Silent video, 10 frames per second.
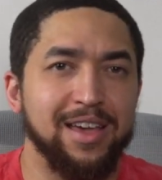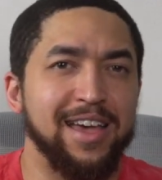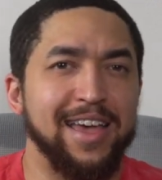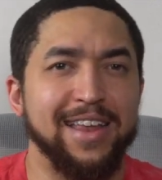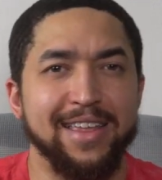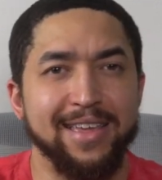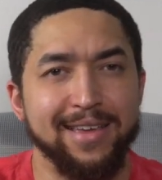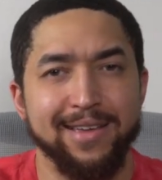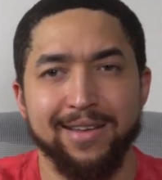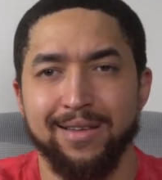and
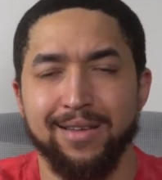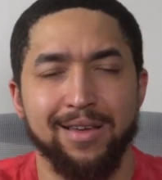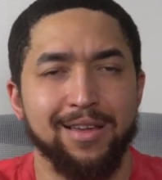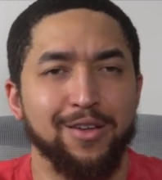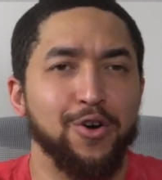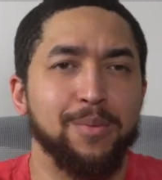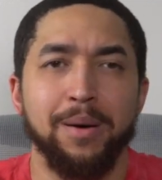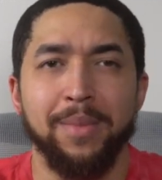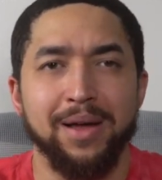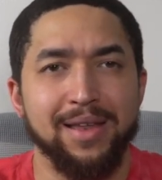then go
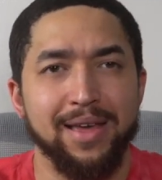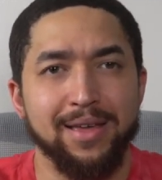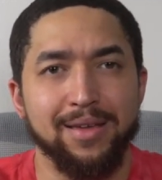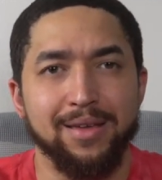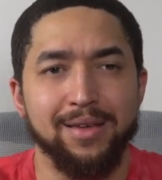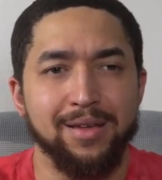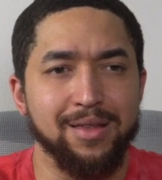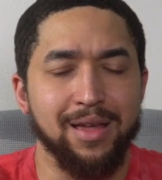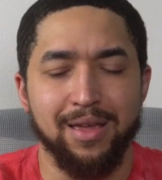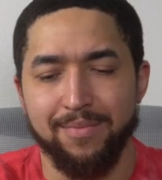about my day.
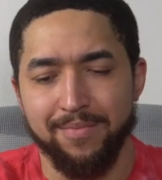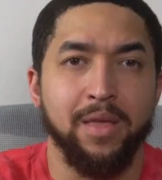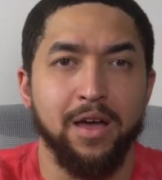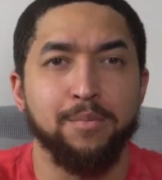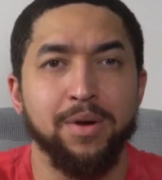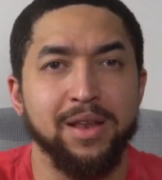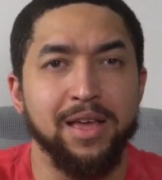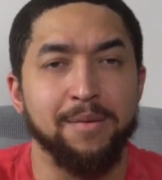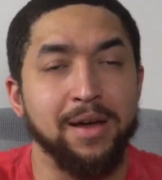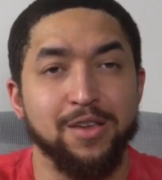Like I'll break
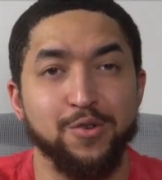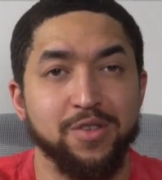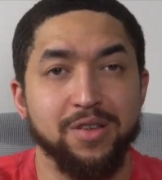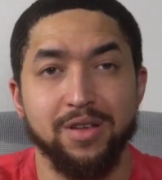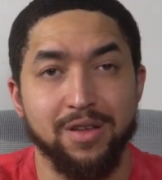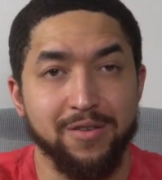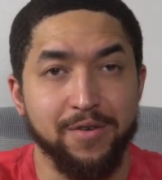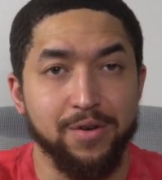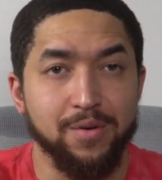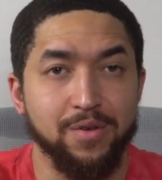down my usage of this
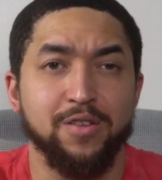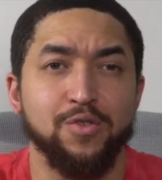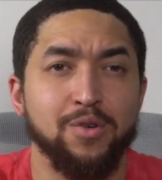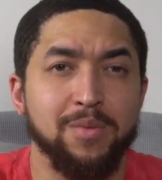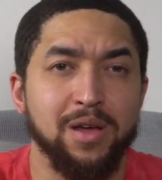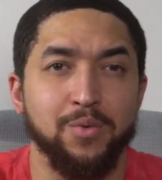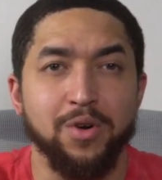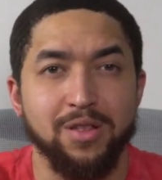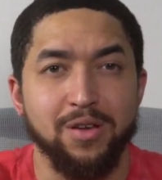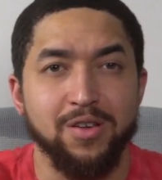phone. So normally I
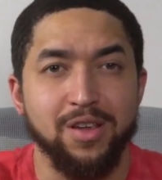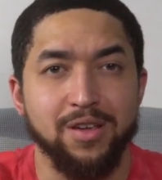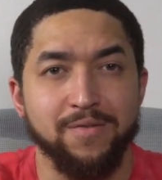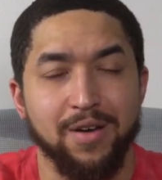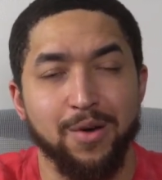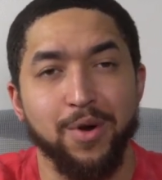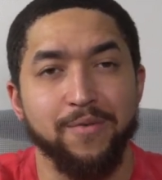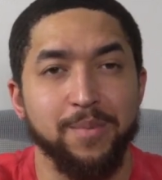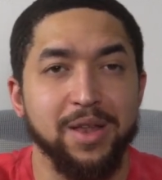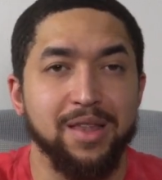work third shift. I work
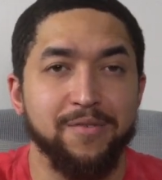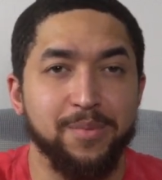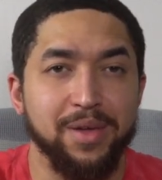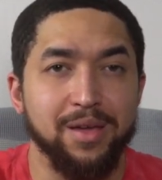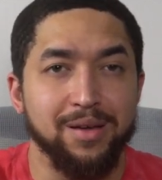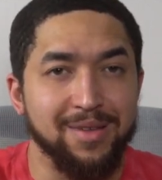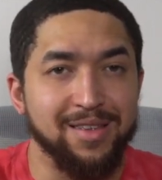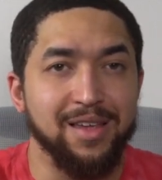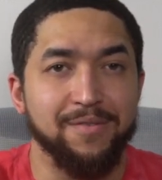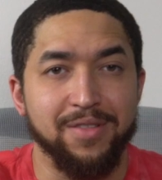from 11 p.m. to
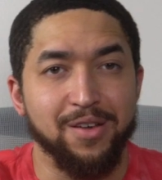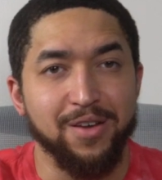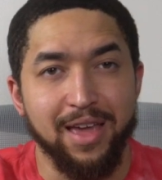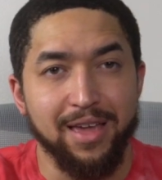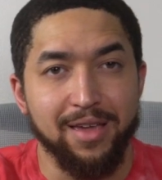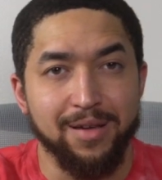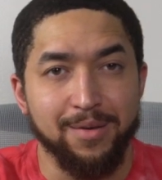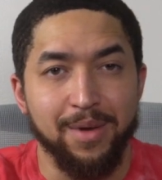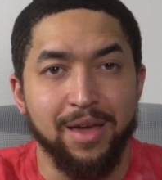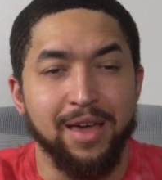7:30 a.m.
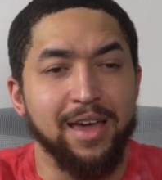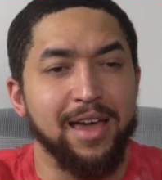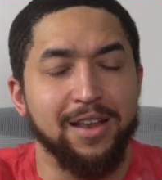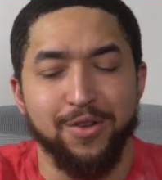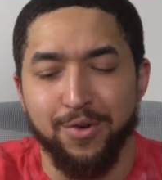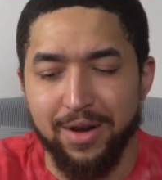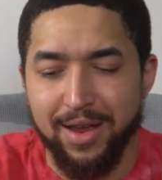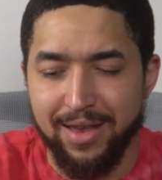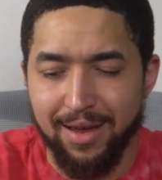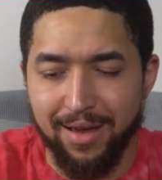And during
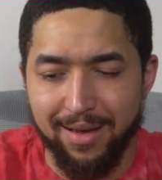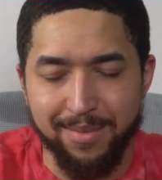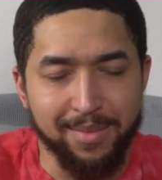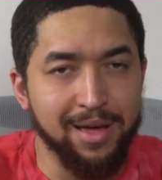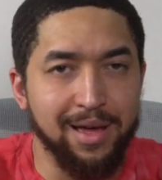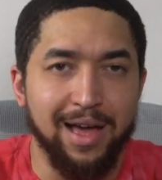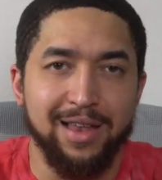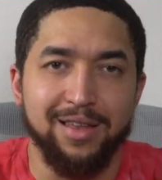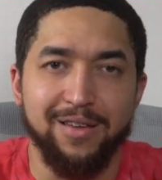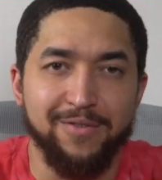that time, I
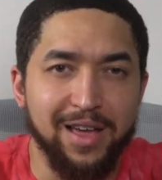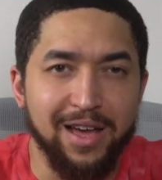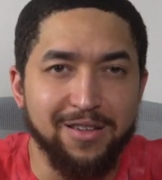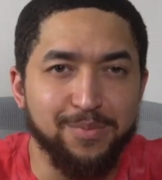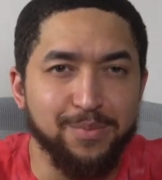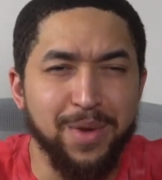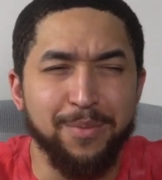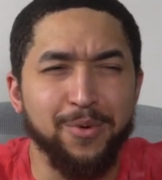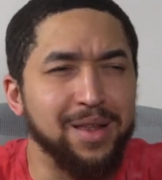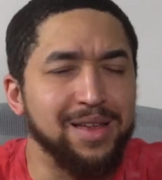leave the house
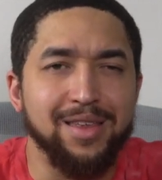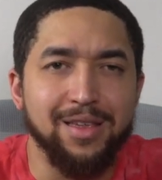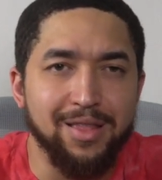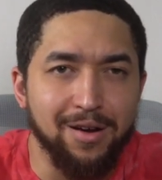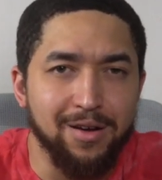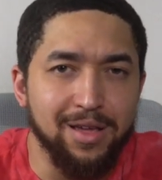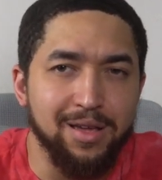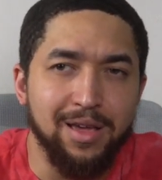maybe around like 10:30.